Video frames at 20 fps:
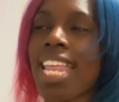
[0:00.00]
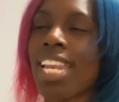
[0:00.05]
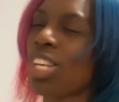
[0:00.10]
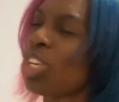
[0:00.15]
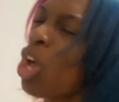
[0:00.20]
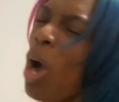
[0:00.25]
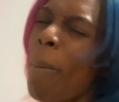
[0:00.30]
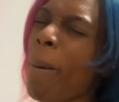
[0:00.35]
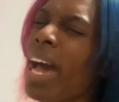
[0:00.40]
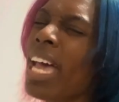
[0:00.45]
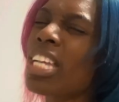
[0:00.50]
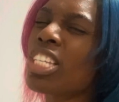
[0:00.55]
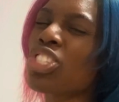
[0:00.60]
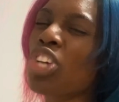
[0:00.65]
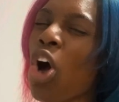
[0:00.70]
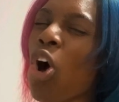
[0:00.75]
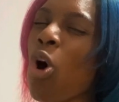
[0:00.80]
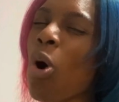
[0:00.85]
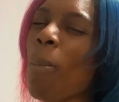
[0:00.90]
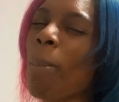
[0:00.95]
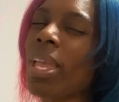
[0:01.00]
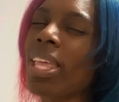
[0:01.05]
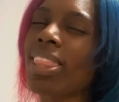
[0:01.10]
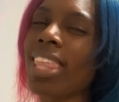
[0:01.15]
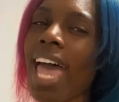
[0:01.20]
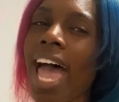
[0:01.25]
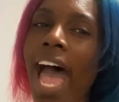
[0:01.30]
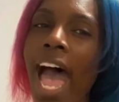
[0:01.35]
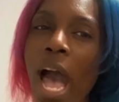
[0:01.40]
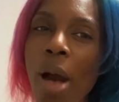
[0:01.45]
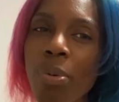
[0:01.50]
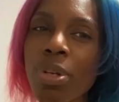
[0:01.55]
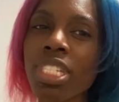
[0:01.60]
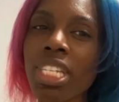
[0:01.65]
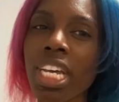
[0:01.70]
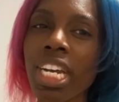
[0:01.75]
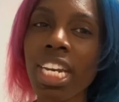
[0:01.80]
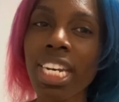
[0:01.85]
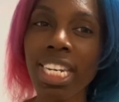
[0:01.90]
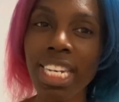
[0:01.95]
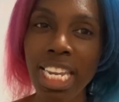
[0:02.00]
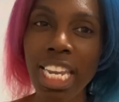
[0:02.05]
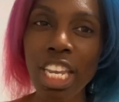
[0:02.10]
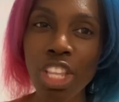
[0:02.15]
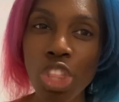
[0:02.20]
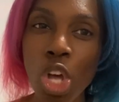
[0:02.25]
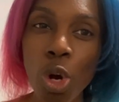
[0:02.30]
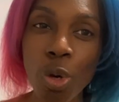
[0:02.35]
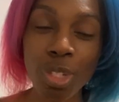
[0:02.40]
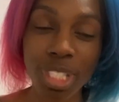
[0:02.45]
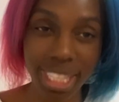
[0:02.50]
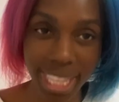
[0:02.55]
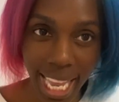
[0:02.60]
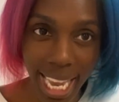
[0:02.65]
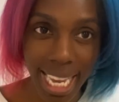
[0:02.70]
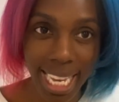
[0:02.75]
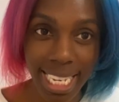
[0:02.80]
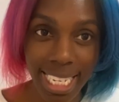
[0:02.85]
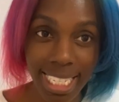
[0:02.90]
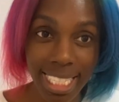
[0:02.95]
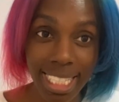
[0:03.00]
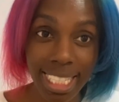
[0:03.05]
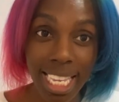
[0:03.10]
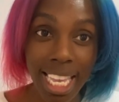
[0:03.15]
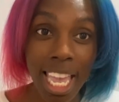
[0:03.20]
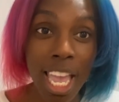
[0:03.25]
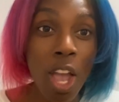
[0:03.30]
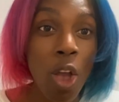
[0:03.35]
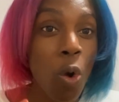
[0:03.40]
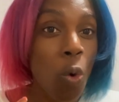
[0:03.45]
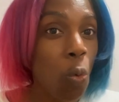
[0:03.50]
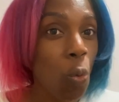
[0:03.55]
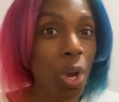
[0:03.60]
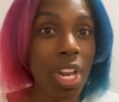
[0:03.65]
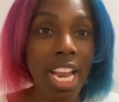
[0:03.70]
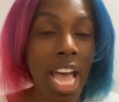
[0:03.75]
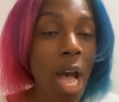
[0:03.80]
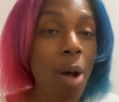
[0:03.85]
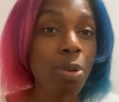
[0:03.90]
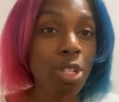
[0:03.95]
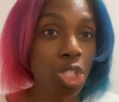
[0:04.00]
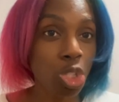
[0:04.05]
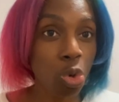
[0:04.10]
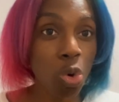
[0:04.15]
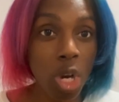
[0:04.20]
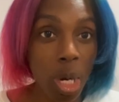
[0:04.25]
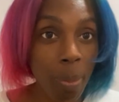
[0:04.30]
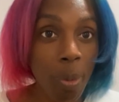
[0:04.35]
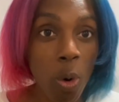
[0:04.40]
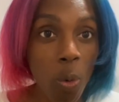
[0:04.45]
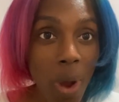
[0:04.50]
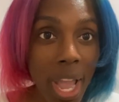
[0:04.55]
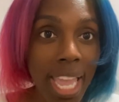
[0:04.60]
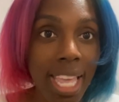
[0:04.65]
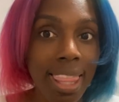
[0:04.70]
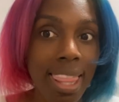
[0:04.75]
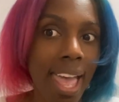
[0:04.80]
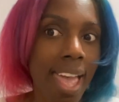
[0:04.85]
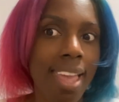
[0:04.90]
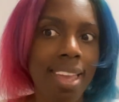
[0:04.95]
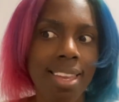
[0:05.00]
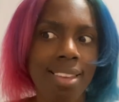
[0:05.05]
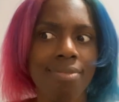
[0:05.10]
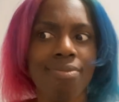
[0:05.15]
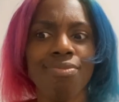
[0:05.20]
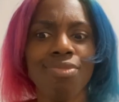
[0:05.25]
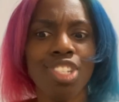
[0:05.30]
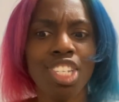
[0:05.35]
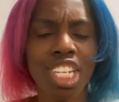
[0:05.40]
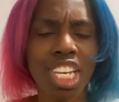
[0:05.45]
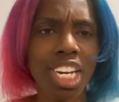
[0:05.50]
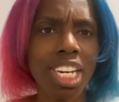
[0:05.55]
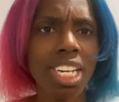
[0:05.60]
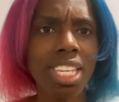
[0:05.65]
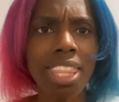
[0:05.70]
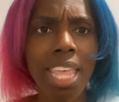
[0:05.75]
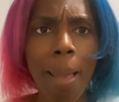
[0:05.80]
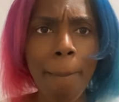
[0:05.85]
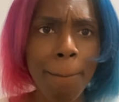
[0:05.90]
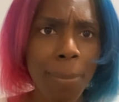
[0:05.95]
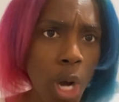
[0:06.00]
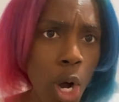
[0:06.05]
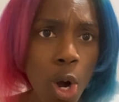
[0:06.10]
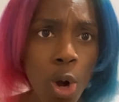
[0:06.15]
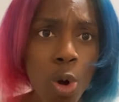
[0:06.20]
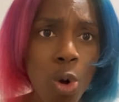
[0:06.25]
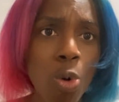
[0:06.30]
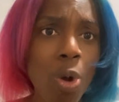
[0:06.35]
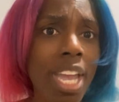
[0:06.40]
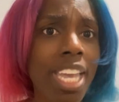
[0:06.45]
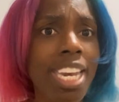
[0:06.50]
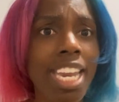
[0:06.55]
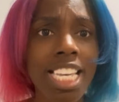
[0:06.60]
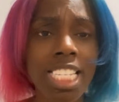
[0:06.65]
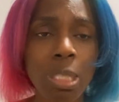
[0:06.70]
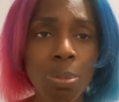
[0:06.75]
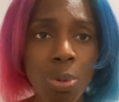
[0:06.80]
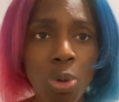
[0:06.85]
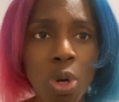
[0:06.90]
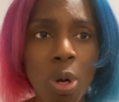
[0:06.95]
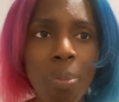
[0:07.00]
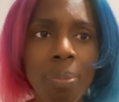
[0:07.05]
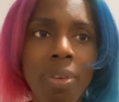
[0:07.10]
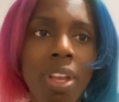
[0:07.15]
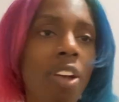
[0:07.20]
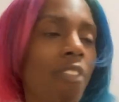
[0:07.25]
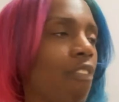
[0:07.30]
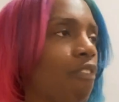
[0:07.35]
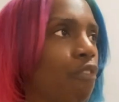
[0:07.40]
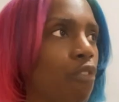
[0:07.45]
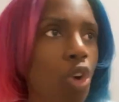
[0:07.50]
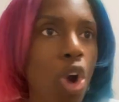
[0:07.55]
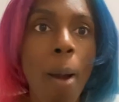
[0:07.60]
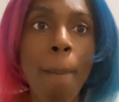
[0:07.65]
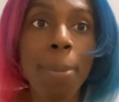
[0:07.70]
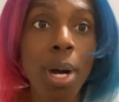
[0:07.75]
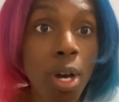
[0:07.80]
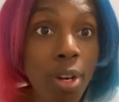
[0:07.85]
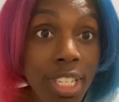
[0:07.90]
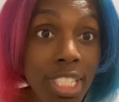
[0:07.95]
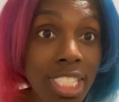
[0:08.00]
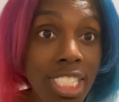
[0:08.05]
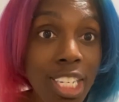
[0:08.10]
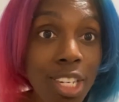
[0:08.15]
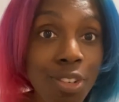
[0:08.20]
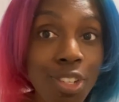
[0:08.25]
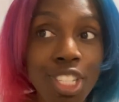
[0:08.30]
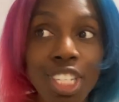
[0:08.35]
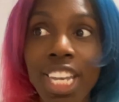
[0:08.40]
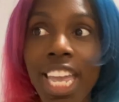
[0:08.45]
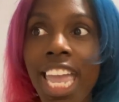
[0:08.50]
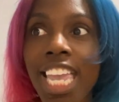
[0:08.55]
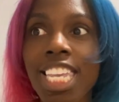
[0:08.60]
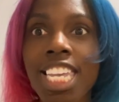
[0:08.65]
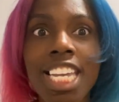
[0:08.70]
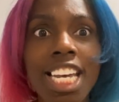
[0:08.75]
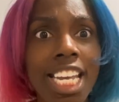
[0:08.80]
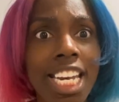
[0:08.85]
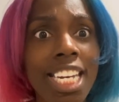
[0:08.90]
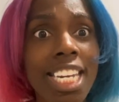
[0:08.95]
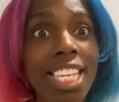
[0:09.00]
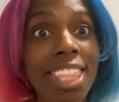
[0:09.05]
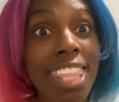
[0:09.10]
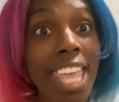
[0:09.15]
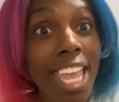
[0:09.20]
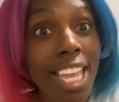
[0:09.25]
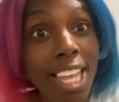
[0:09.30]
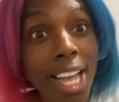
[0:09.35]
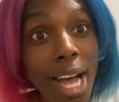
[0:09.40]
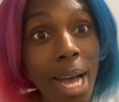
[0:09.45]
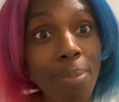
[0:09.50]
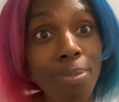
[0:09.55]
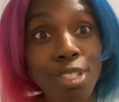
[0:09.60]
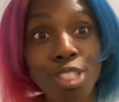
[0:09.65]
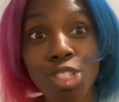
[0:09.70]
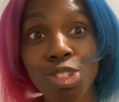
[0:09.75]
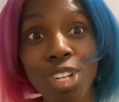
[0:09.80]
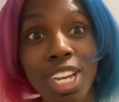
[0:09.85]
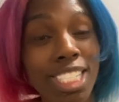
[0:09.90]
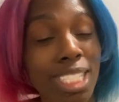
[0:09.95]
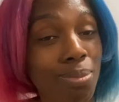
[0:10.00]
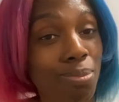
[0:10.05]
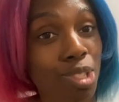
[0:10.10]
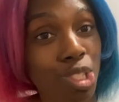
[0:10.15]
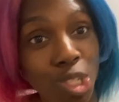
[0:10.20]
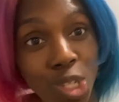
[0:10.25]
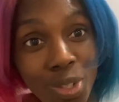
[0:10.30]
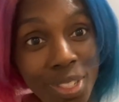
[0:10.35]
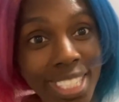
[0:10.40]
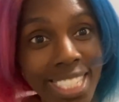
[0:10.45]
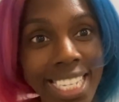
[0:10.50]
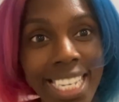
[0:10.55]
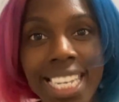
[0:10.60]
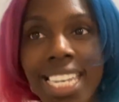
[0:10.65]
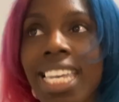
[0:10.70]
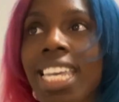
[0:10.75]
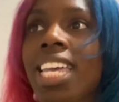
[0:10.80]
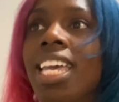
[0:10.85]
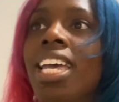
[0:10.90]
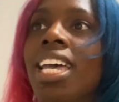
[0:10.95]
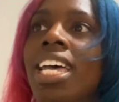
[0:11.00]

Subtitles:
Nobody told me that I was gonna need those things when I was throwing them away. Like, you're gonna need that bowl and that spoon for a bowl of cereal, and you're gonna need that cup to drink some juice in.